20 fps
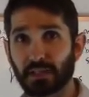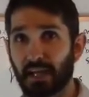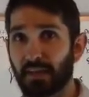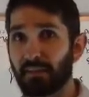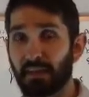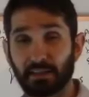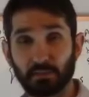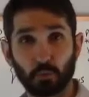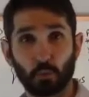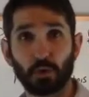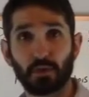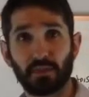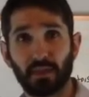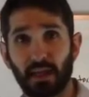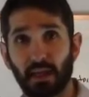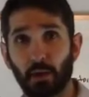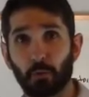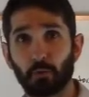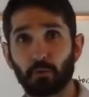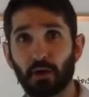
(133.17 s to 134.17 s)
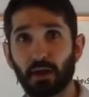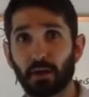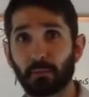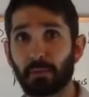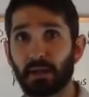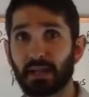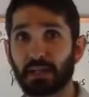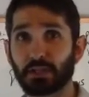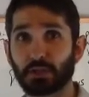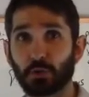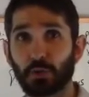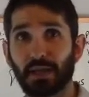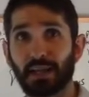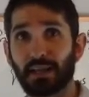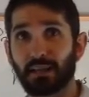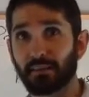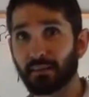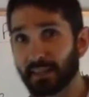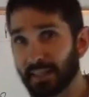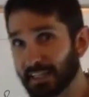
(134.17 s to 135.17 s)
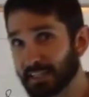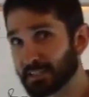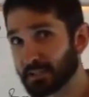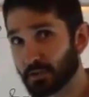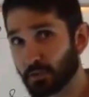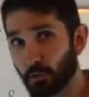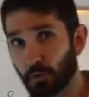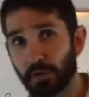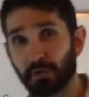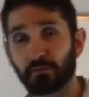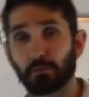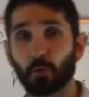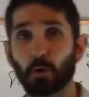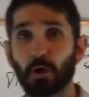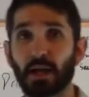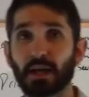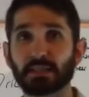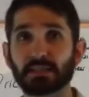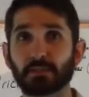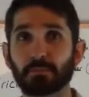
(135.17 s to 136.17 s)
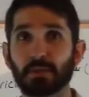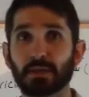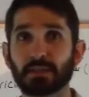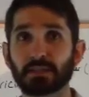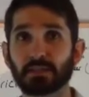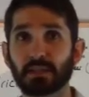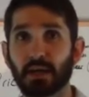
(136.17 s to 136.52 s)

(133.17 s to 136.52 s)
and that's one thing I would recommend is you get at least three to four estimates